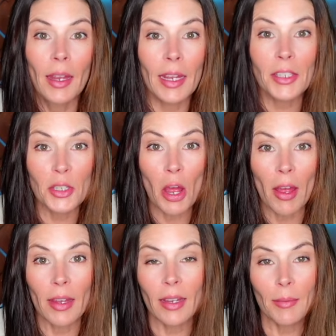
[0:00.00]
It's
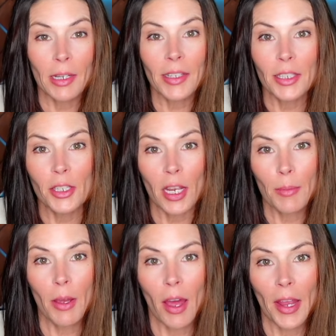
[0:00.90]
not. I mean, I did talk
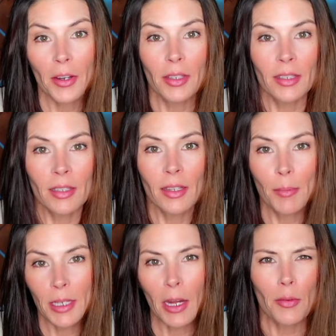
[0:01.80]
about Ireland and the
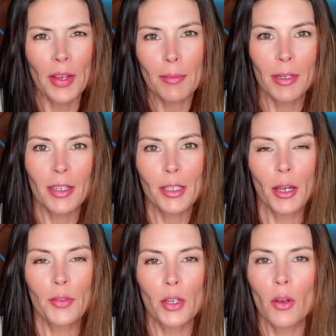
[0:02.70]
potato famine and
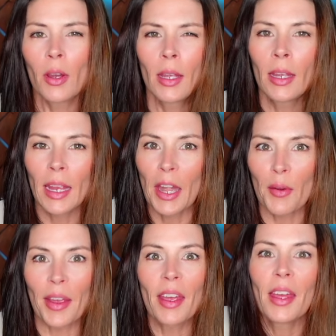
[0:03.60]
stuff. So,
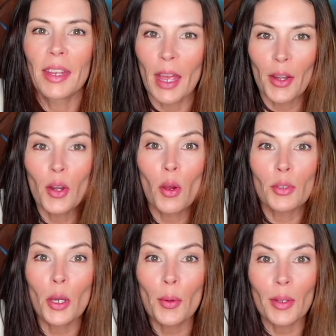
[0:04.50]
anyway, yeah, no,
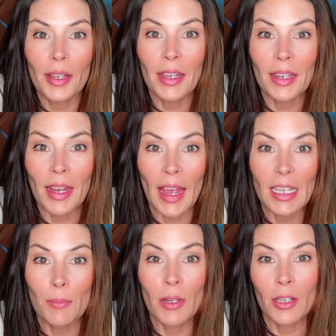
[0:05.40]
totally. It
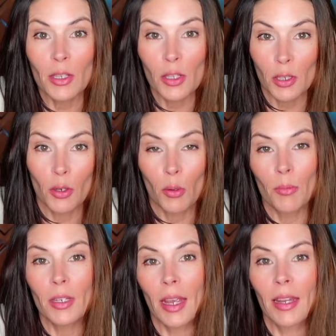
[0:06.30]
has been
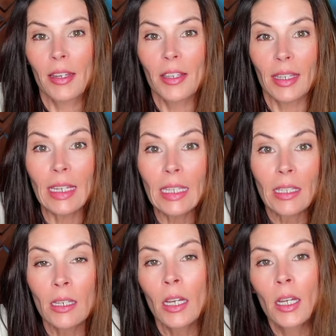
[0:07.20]
consumed and
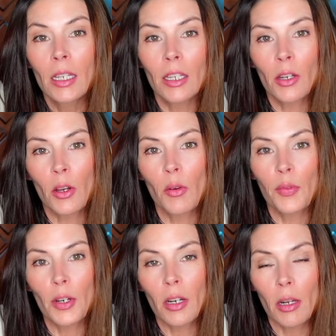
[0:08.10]
eaten, you know,
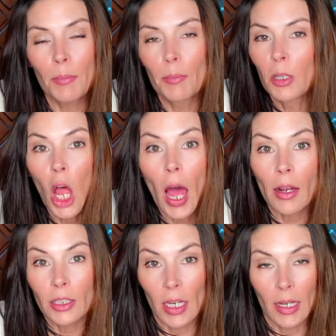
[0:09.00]
for a
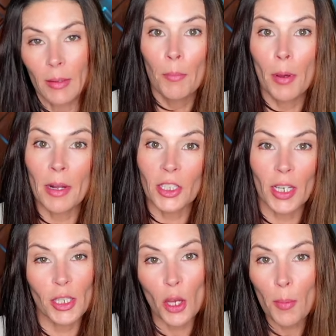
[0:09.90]
long time. But much
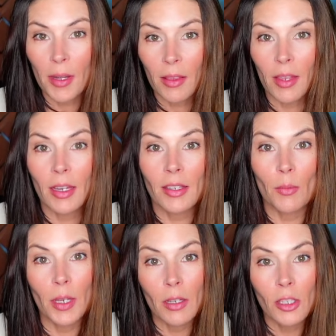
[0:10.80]
like so many things that
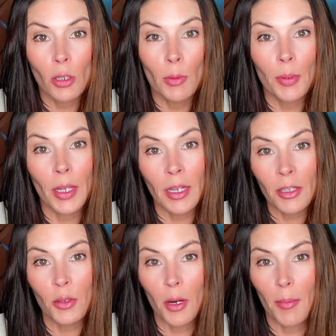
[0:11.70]
we consume and put
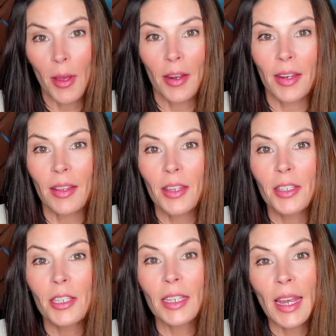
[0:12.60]
into our body, this
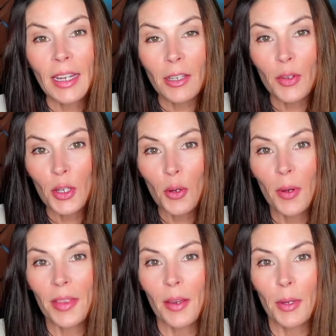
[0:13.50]
is kind of a new
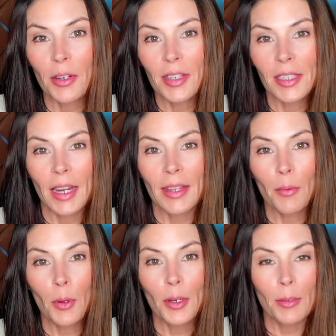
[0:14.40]
one that we are deciding that
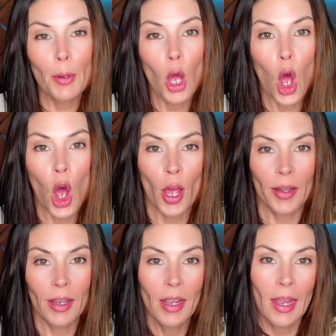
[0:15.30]
we're going to put
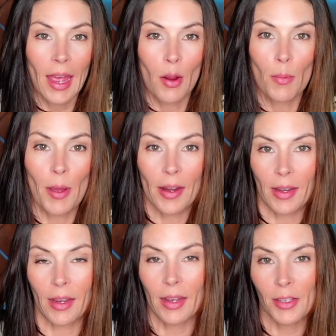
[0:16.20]
on our
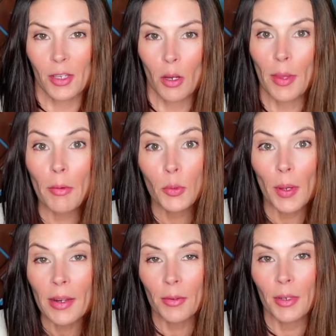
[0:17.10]
body. And so that was
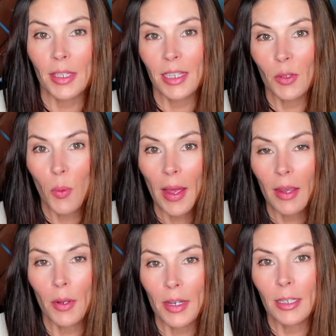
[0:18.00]
one of the reasons why I
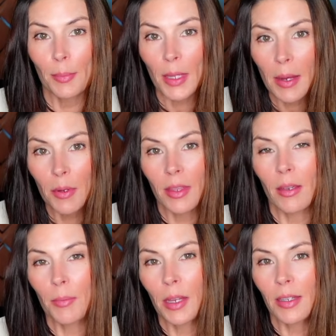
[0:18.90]
wanted to play with
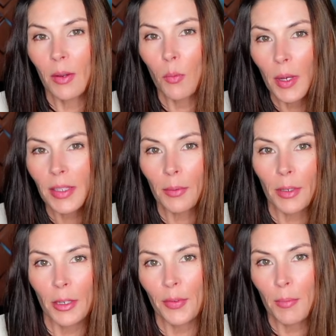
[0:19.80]
it because I wasn't
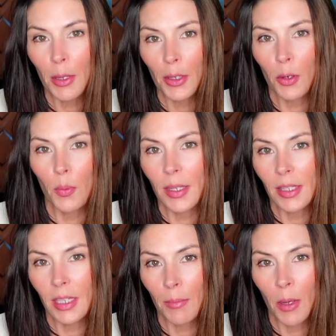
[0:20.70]
really familiar with
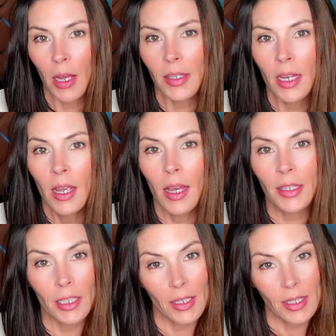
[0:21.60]
sea moss
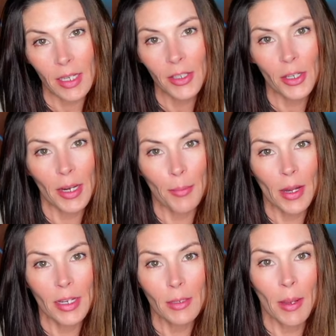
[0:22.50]
until a Sudser had brought
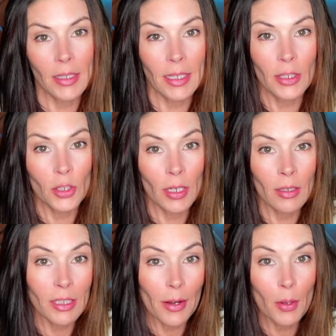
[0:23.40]
it to my attention
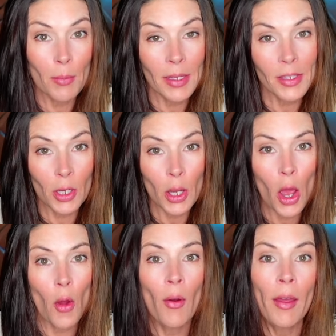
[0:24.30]
several months
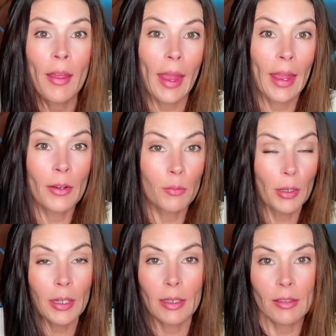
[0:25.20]
ago and
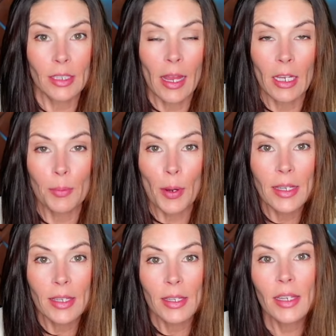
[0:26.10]
really sang its
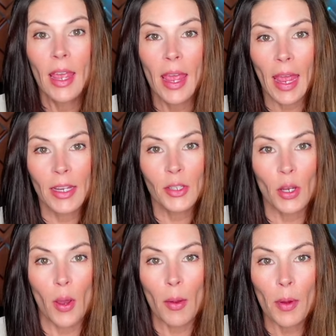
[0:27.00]
praises. And
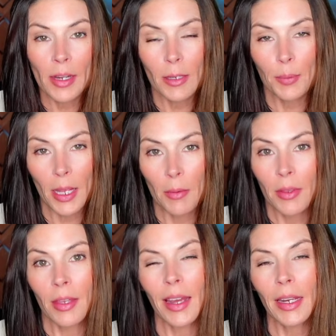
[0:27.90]
so I wanted to play with
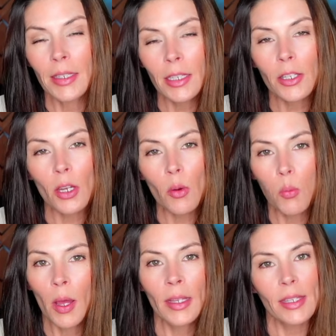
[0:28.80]
it. I did so
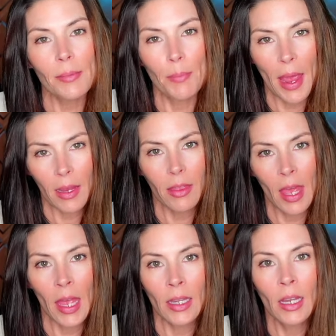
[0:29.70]
once back
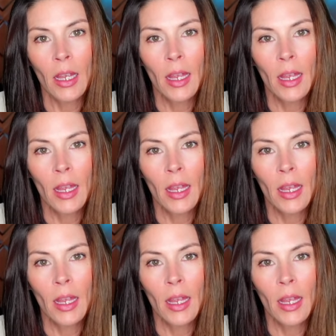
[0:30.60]
then,